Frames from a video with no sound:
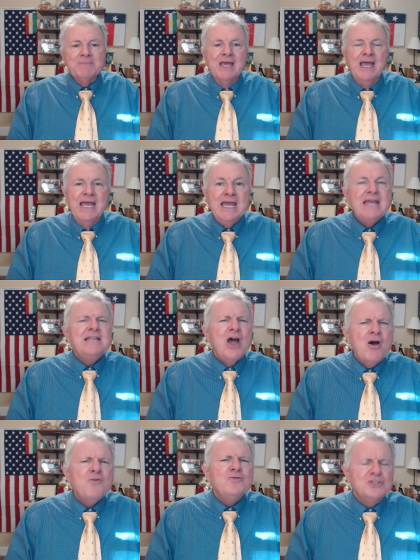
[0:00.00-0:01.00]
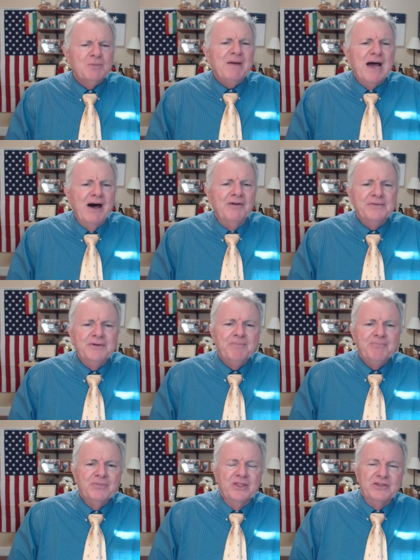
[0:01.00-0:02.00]
he knows about
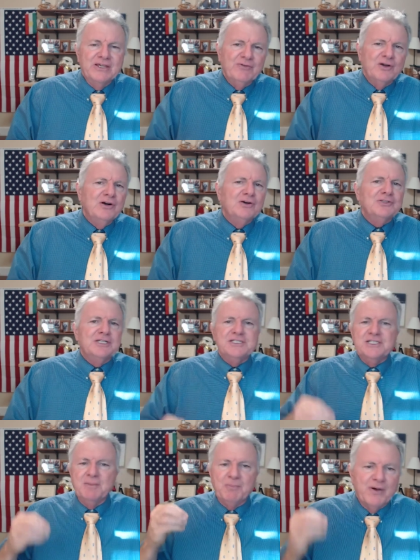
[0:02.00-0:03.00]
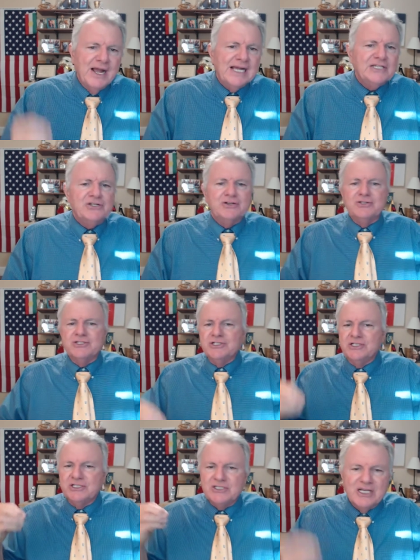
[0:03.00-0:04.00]
the difficulties and the pressures
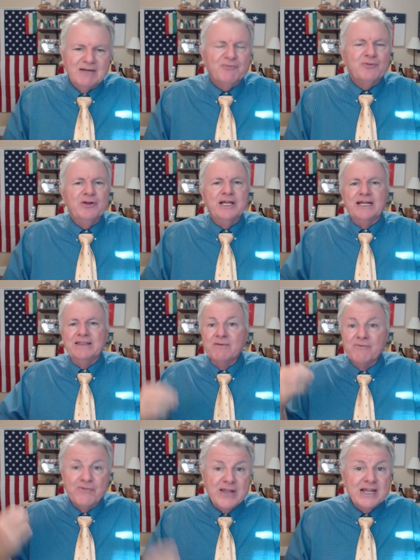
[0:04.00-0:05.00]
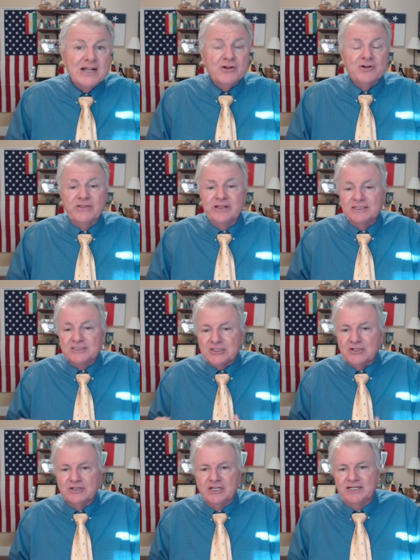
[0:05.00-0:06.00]
and the suffering and the fear and the
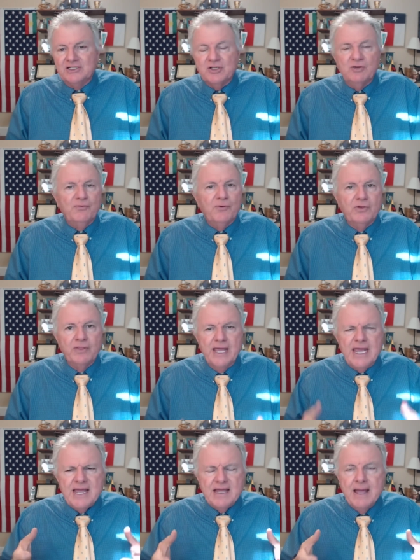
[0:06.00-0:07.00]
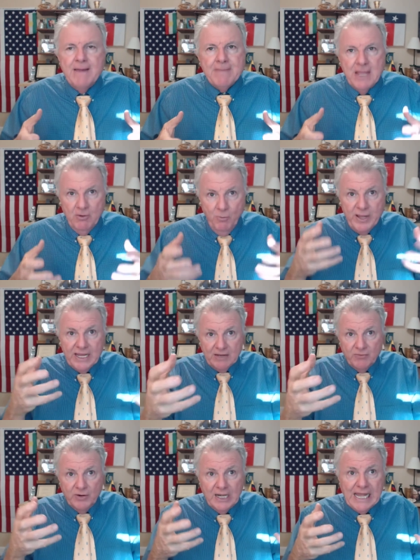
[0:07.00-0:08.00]
uncertainty and so forth. He we
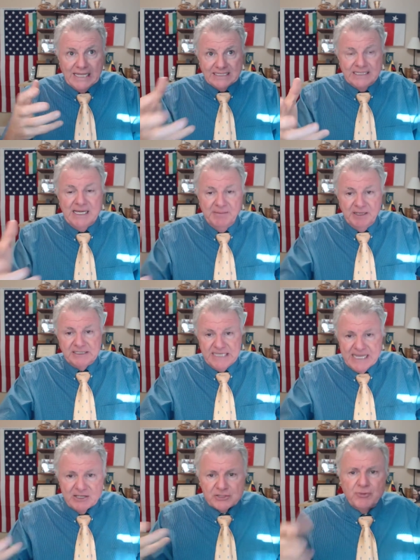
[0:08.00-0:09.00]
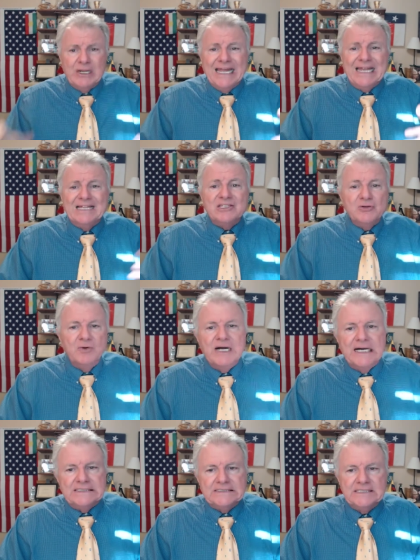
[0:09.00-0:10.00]
can relate to him because he is related to
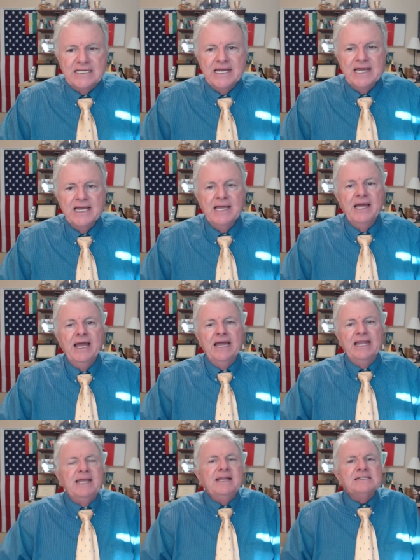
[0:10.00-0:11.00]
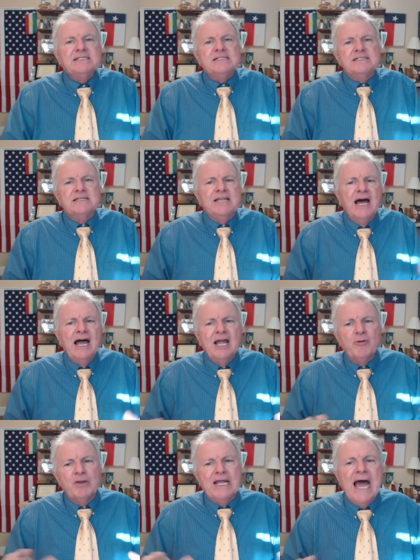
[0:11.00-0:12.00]
us. And he doesn't deny
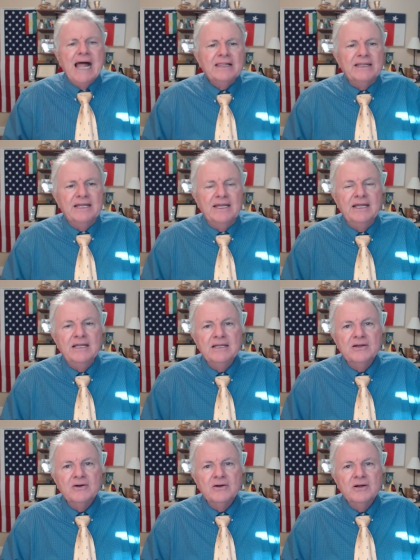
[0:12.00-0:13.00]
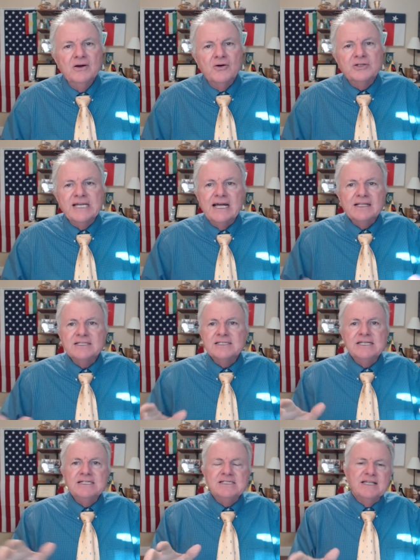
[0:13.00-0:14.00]
reality or tell us
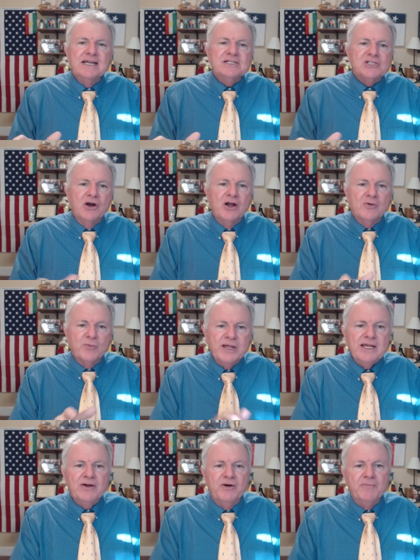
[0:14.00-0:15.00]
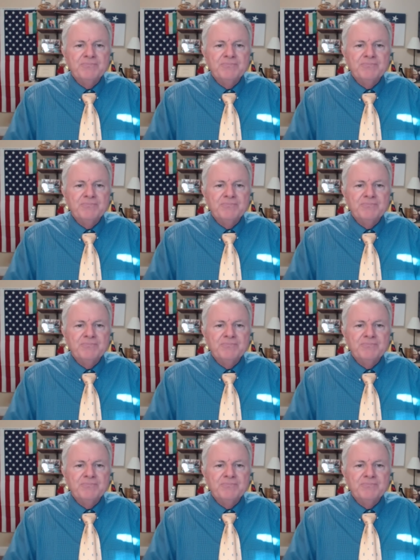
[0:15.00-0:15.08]
these things aren't real.